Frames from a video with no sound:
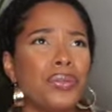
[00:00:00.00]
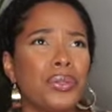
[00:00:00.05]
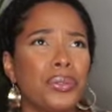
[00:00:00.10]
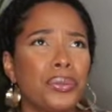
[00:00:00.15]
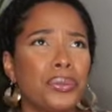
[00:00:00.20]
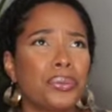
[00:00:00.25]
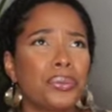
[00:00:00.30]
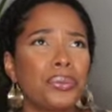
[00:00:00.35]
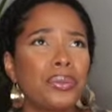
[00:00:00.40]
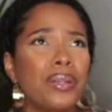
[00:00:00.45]
few
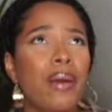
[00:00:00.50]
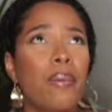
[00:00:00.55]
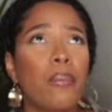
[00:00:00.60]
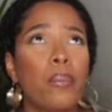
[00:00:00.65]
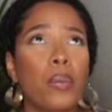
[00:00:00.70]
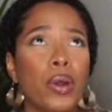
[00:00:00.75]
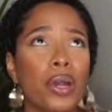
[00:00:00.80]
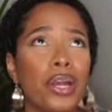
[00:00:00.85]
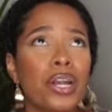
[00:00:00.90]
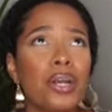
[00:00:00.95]
that
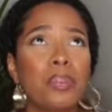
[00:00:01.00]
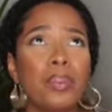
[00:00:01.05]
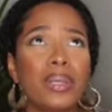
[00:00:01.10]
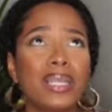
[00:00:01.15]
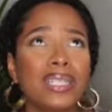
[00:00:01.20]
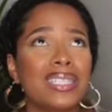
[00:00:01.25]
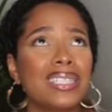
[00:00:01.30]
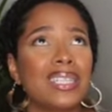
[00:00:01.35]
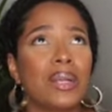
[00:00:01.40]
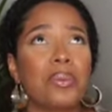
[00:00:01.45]
work
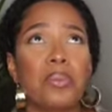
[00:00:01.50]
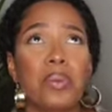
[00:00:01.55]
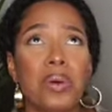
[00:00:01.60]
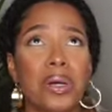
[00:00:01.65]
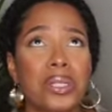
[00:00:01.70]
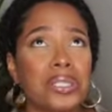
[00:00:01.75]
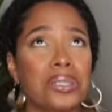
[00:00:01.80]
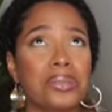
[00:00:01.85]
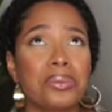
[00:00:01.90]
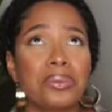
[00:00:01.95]
because they
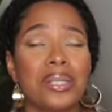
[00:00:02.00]
want to